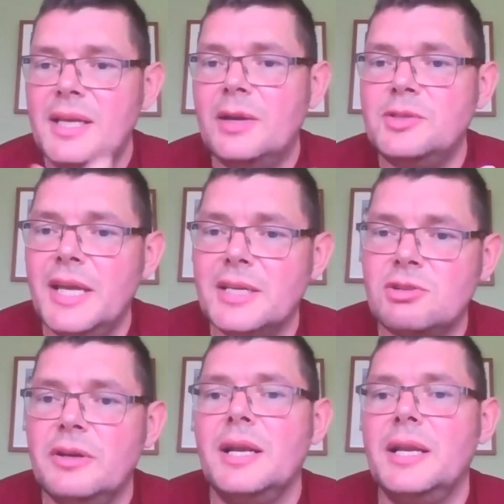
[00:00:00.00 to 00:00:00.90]
She gets
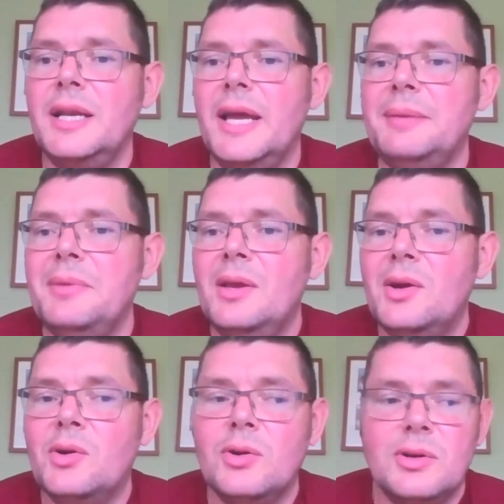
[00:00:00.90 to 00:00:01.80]
chronically lame,
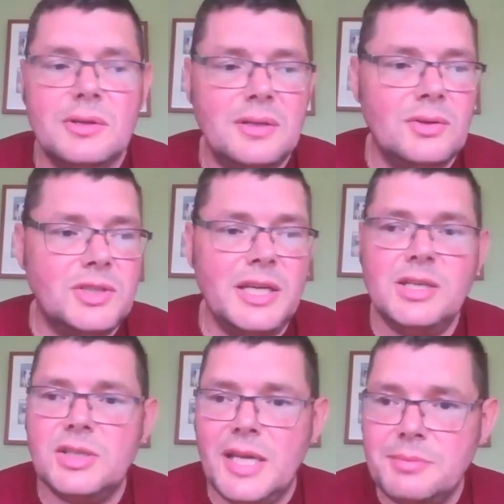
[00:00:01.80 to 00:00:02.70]
or
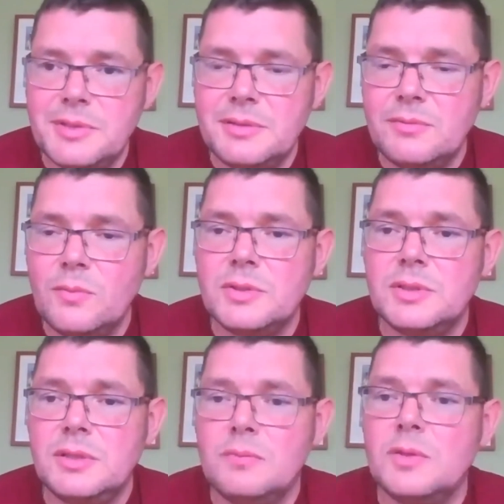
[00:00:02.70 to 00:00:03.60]
she just
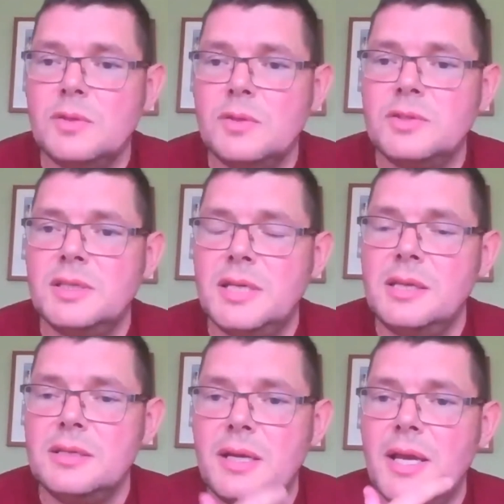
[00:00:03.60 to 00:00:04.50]
wants to see
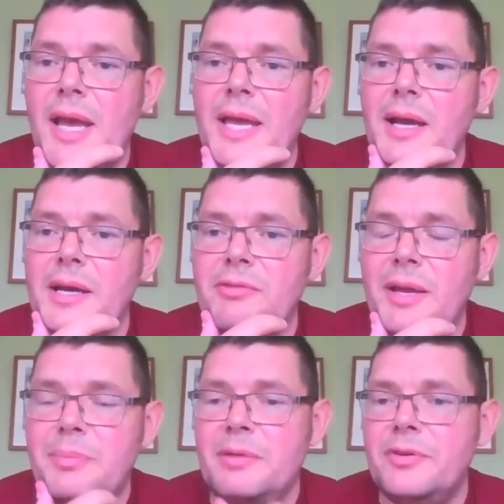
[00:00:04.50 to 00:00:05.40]
the AI
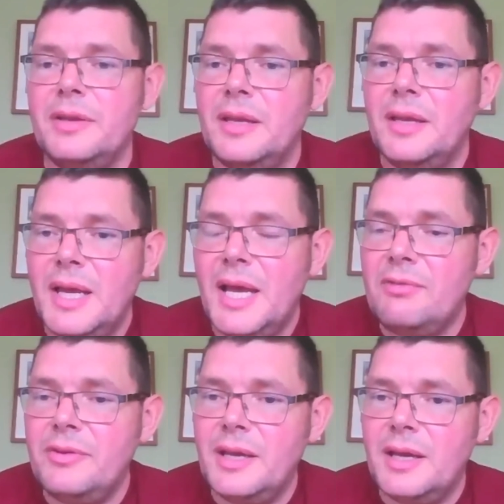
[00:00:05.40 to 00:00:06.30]
rep every
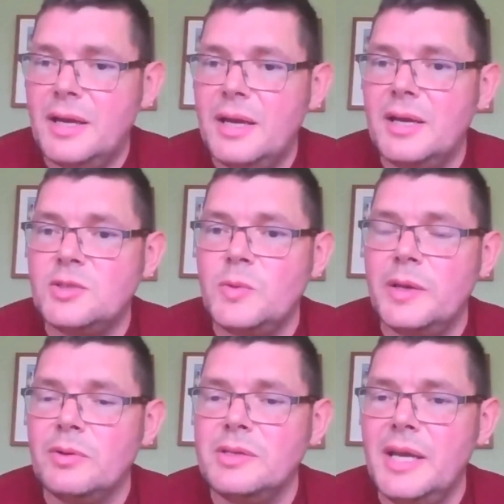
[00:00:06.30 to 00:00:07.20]

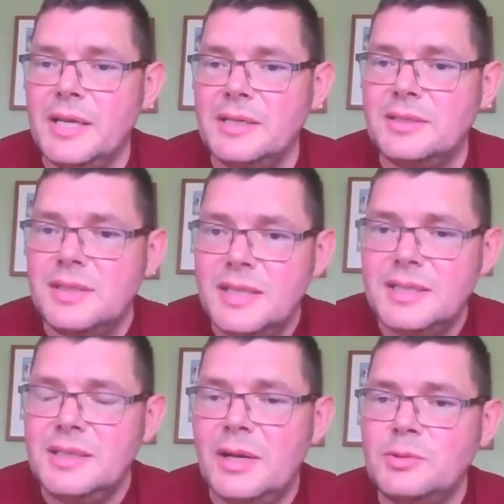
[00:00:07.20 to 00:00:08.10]
21 days.
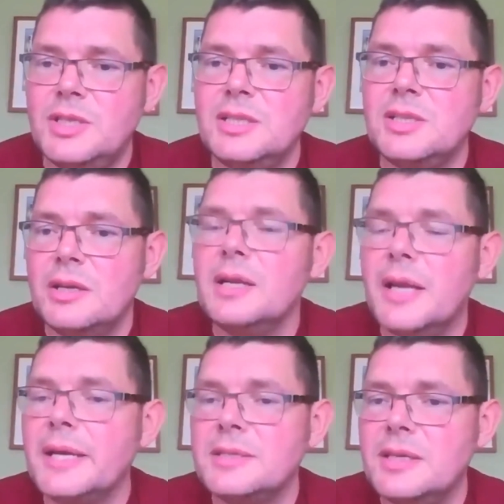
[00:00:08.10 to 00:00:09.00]
She's going to
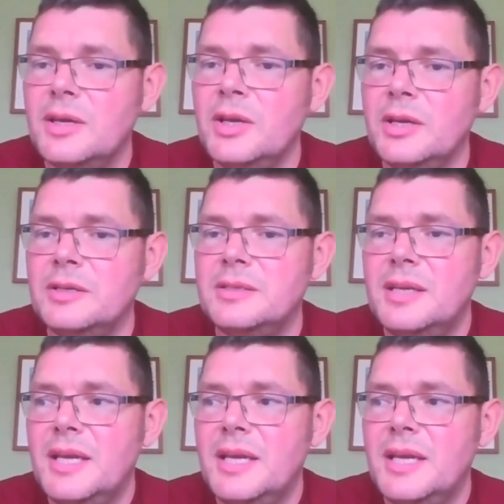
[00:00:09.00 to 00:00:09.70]
exit the herd,